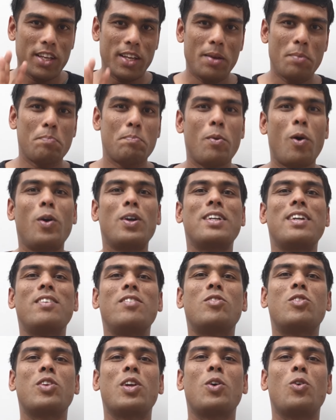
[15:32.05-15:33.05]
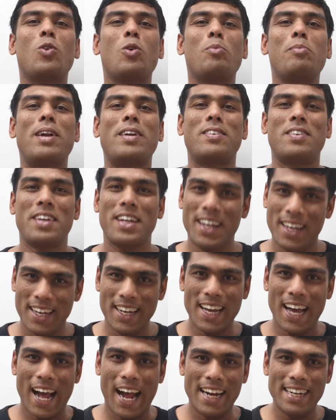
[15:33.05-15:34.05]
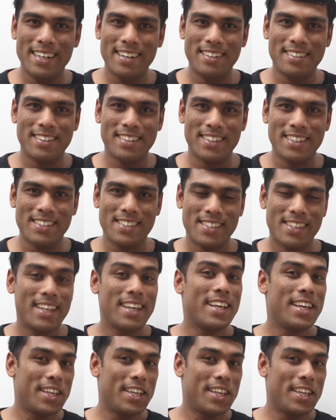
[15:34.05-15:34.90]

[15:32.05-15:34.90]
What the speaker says: important trigonometric identities.